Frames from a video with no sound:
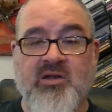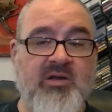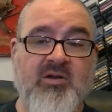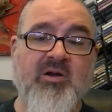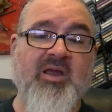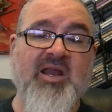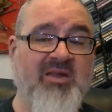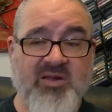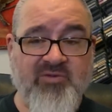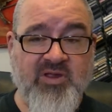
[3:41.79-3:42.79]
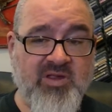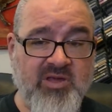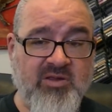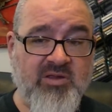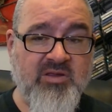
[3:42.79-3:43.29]
hardly any of it
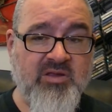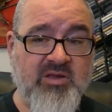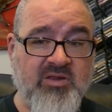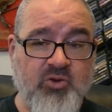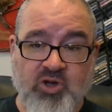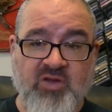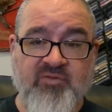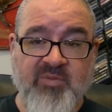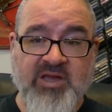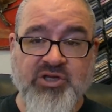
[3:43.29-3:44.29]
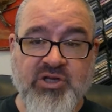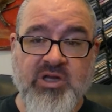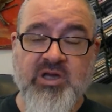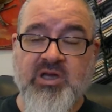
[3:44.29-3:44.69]
is good information.